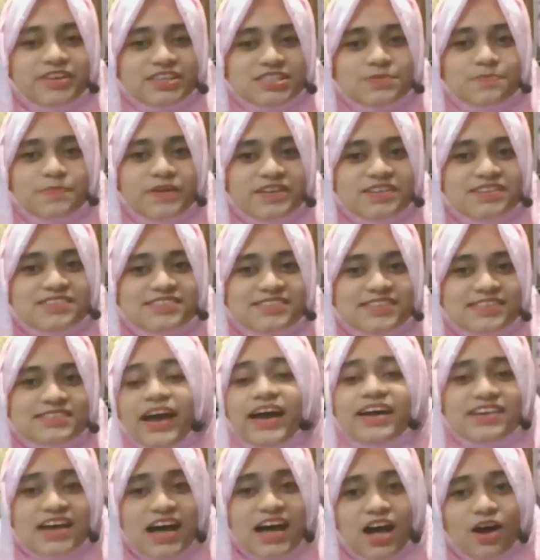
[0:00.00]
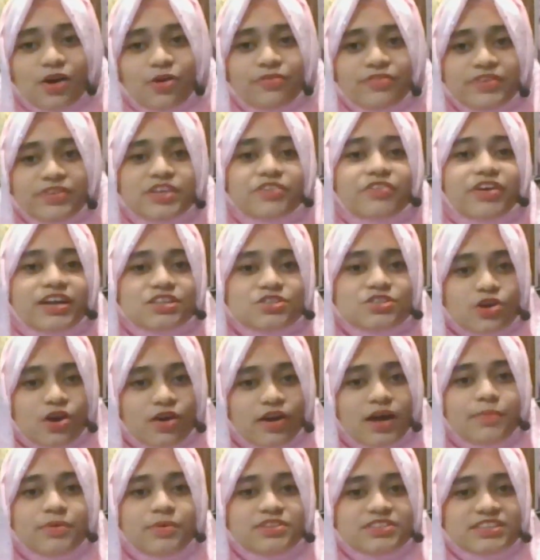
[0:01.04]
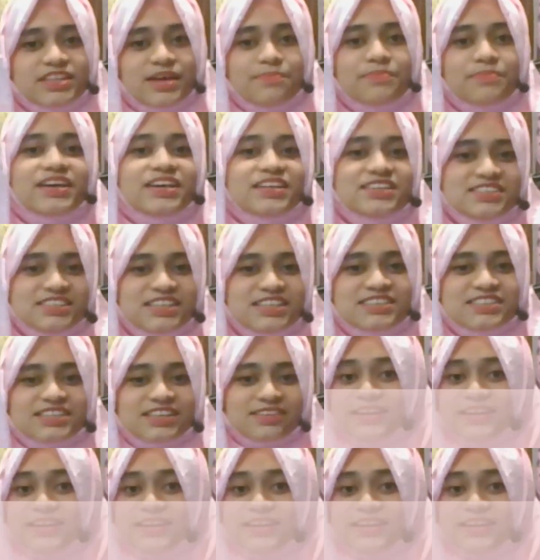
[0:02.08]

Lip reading: experiences and how you can talk about them in detail.